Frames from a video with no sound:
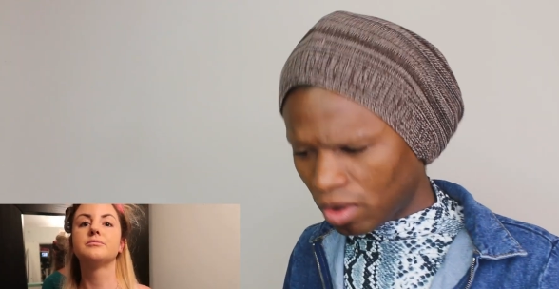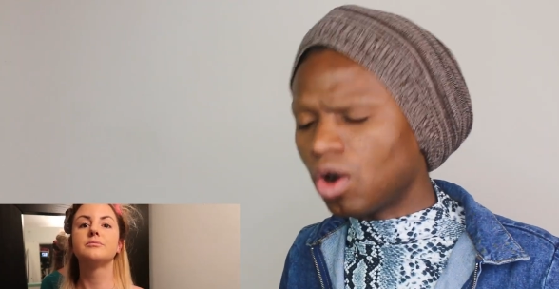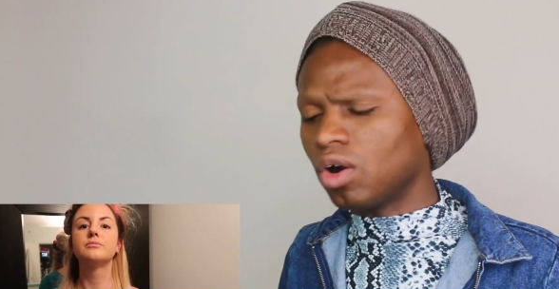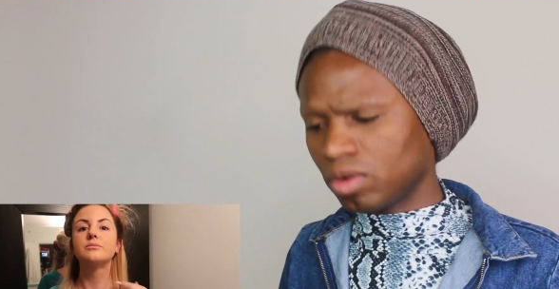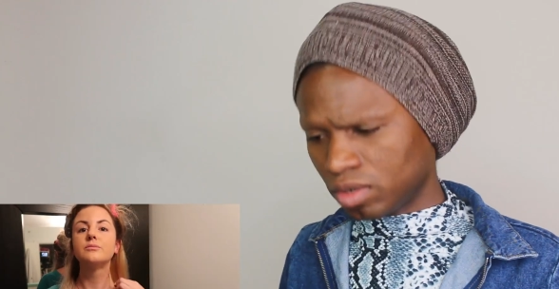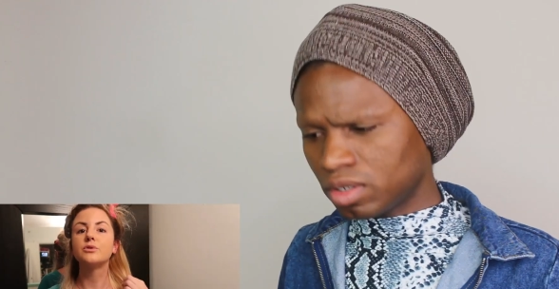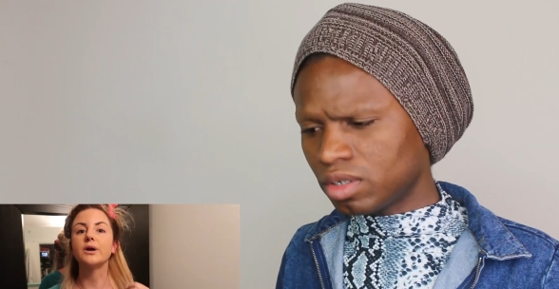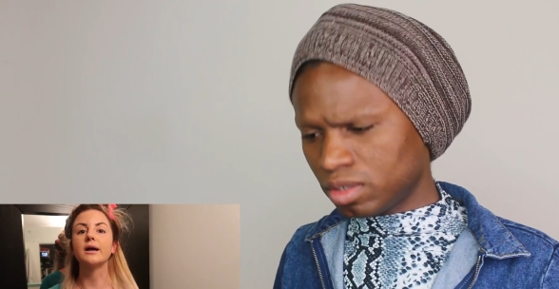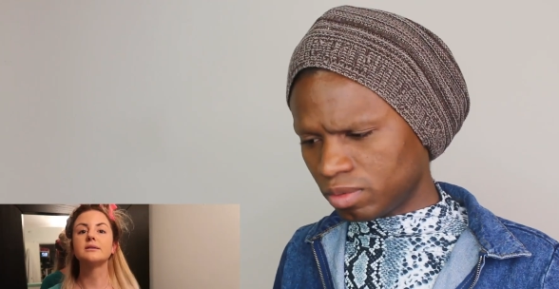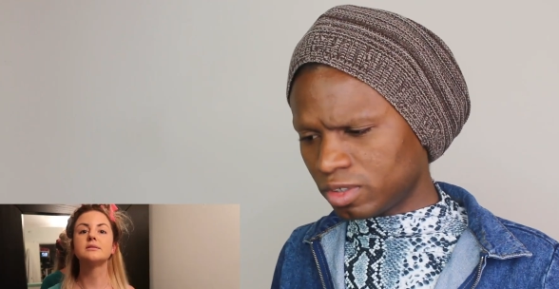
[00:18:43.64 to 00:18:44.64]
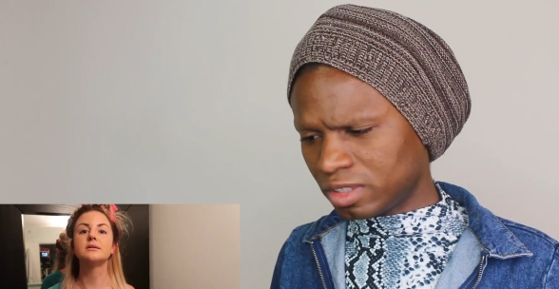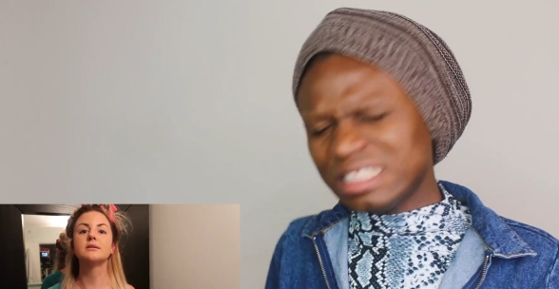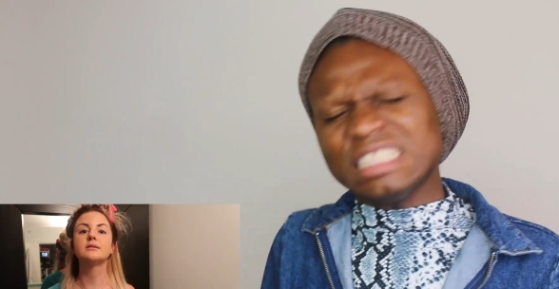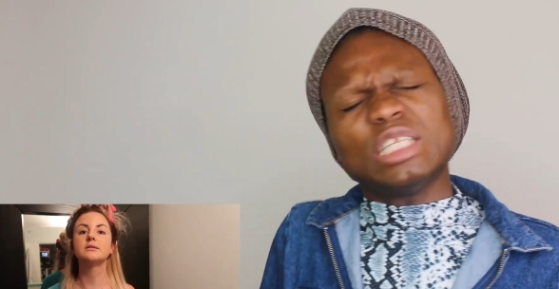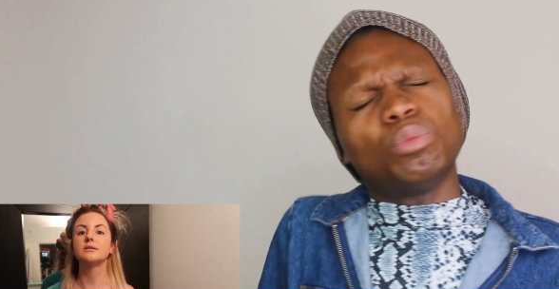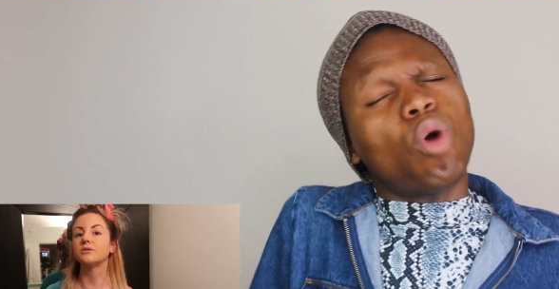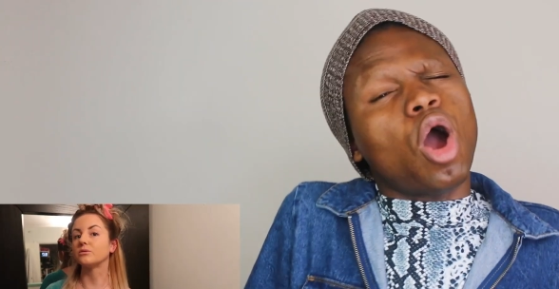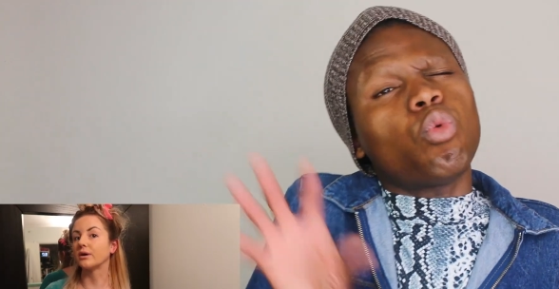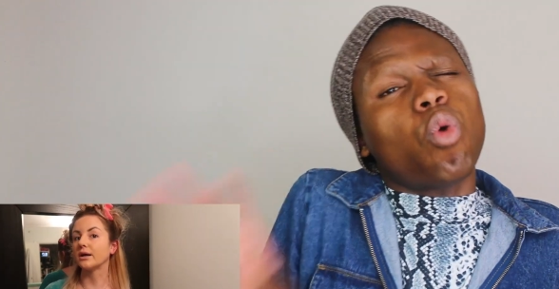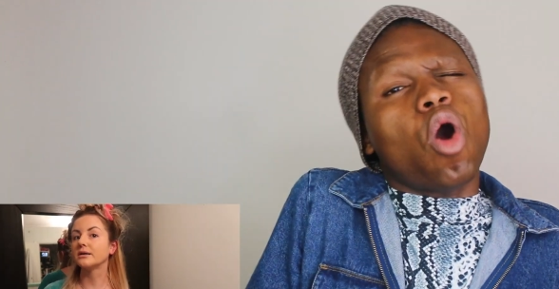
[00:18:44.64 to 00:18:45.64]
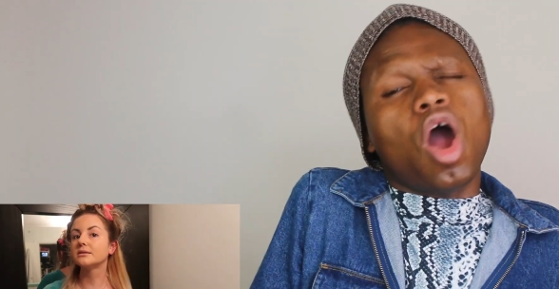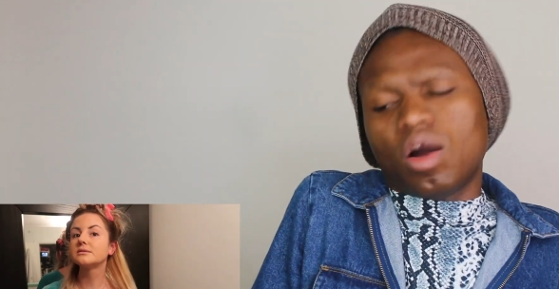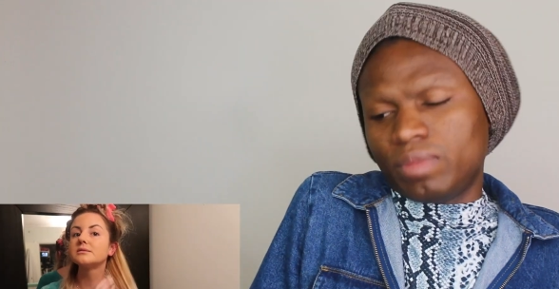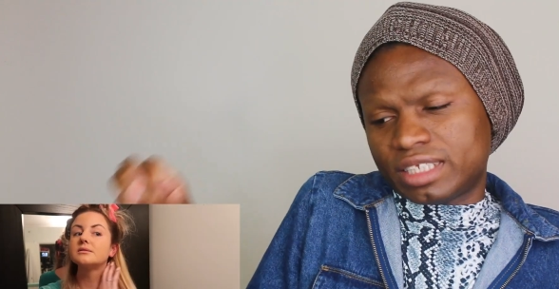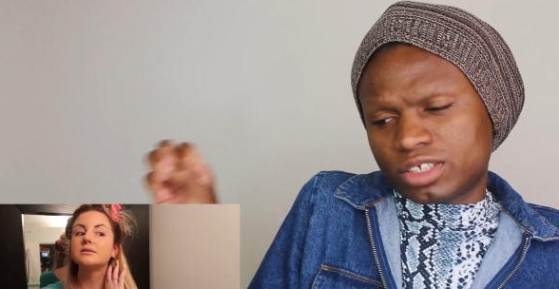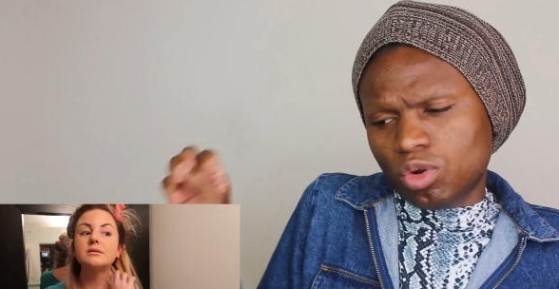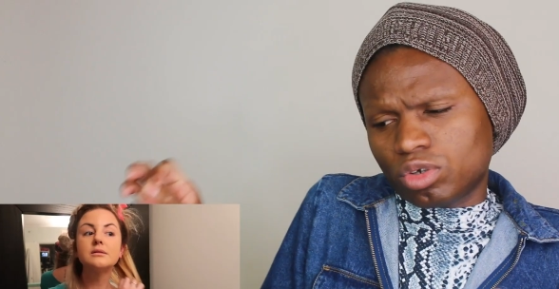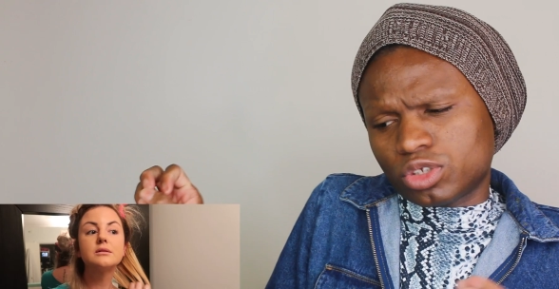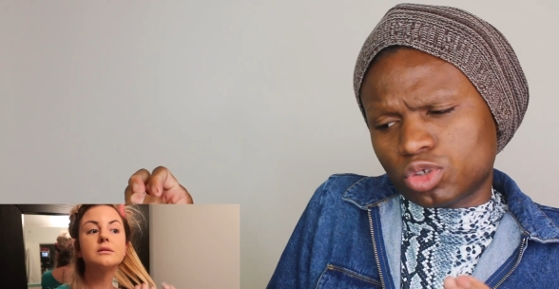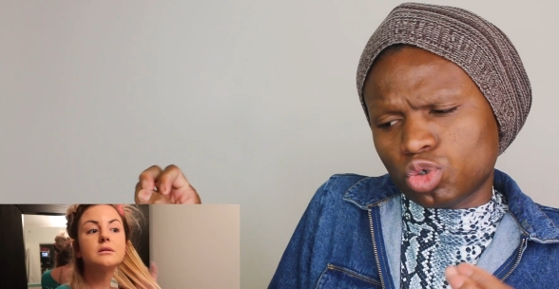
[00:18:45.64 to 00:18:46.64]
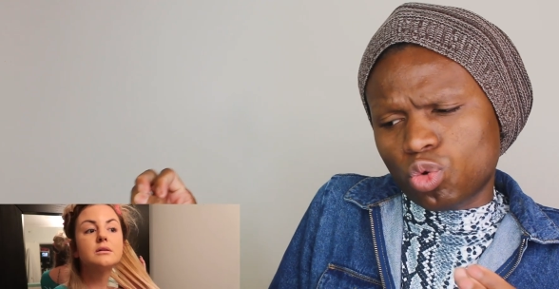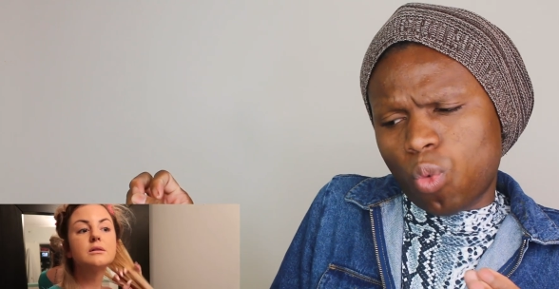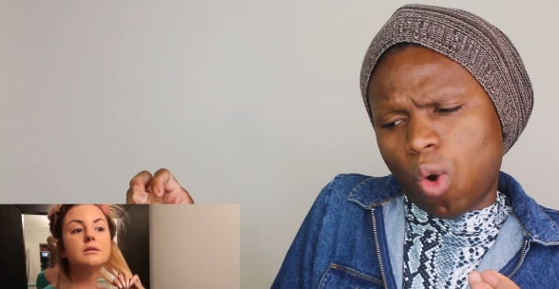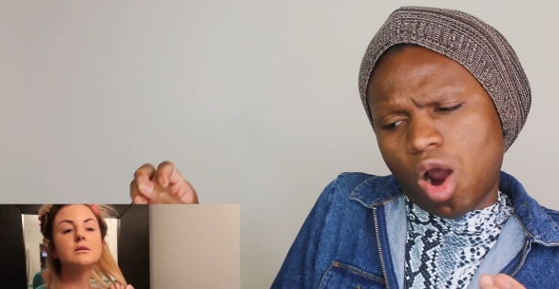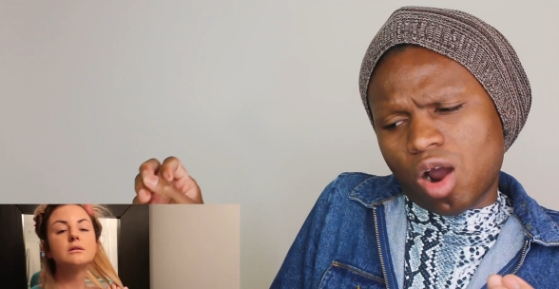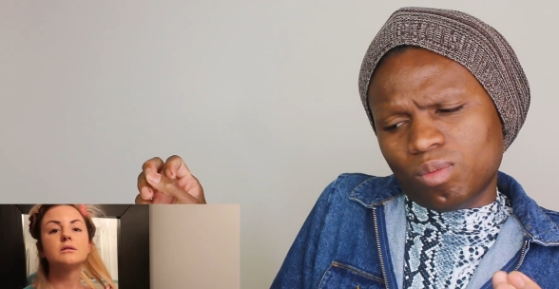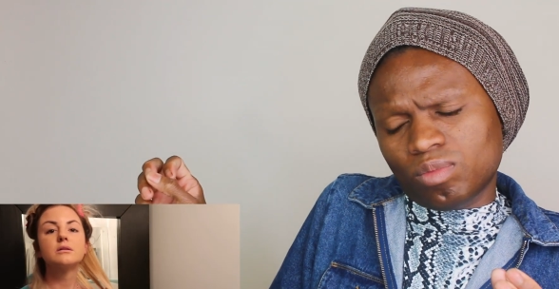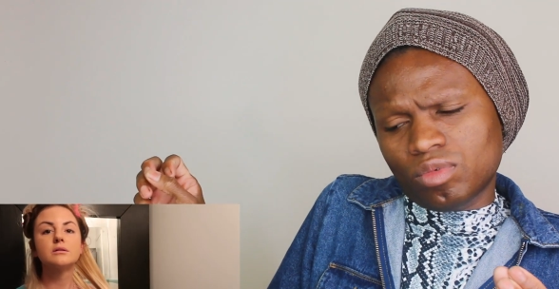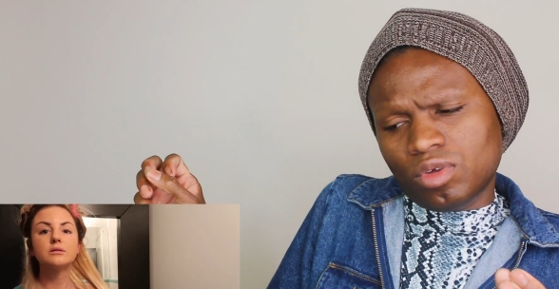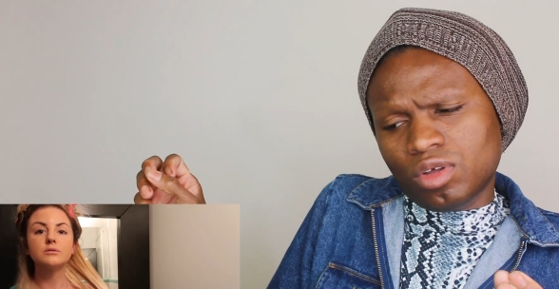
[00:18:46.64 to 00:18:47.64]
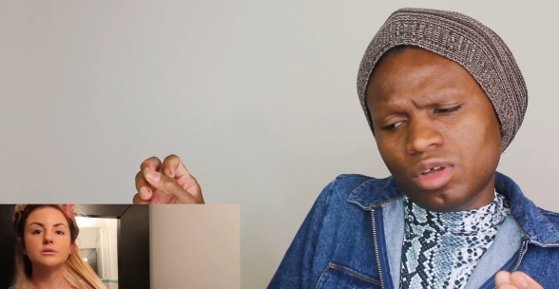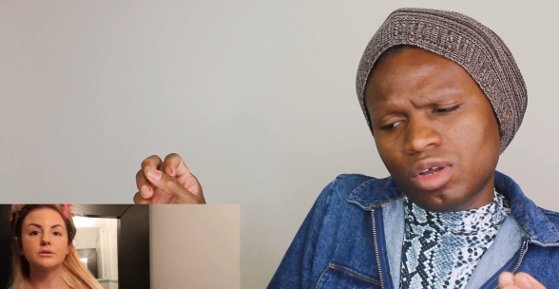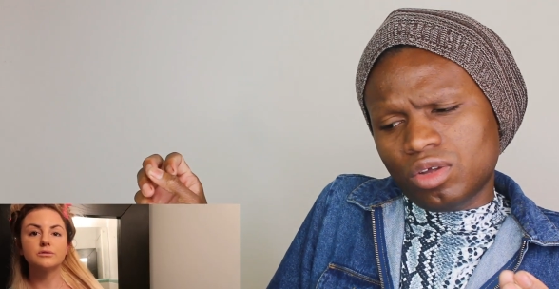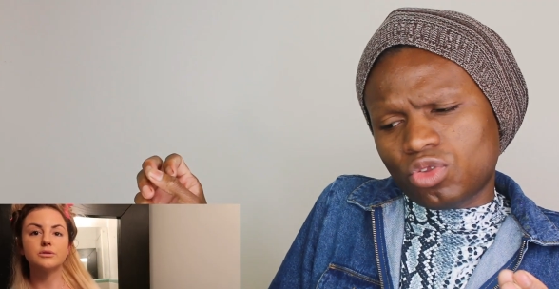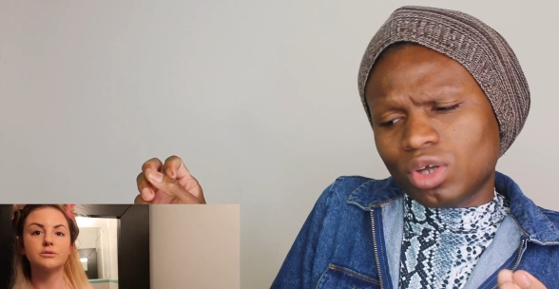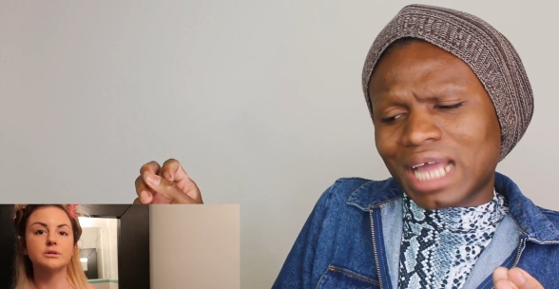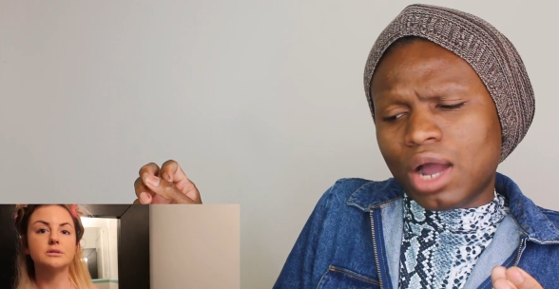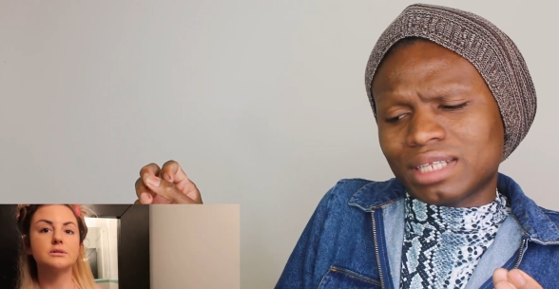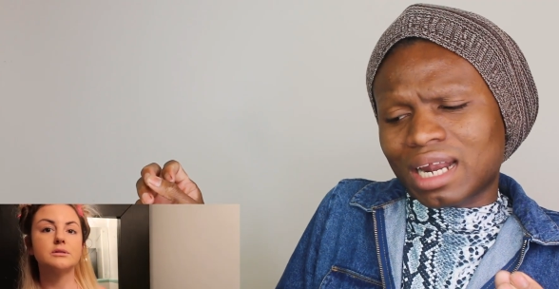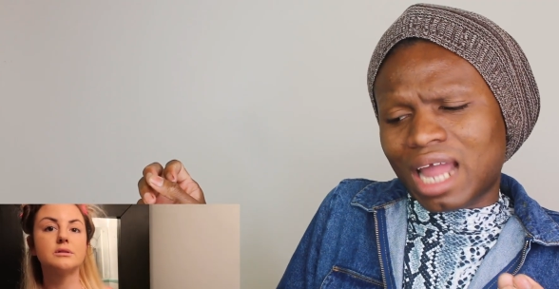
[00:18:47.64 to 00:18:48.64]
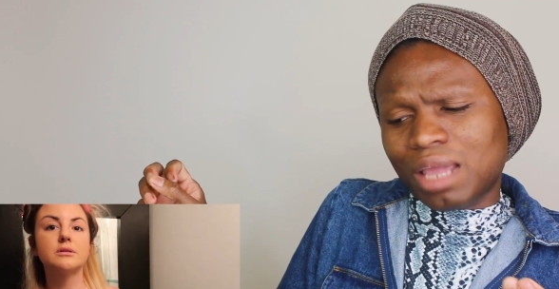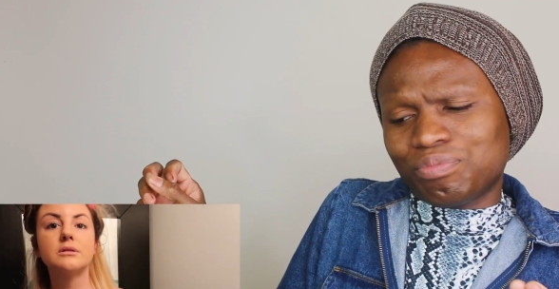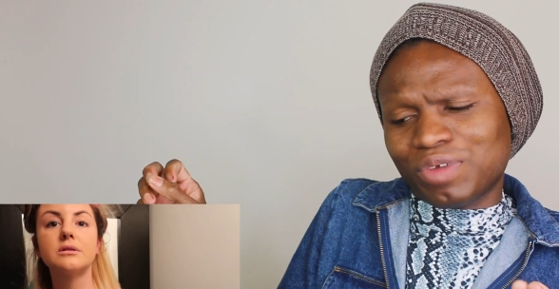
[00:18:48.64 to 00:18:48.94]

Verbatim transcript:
Speaker 1: Oh. Brassy, More warm. It looks too warm. Those are underlying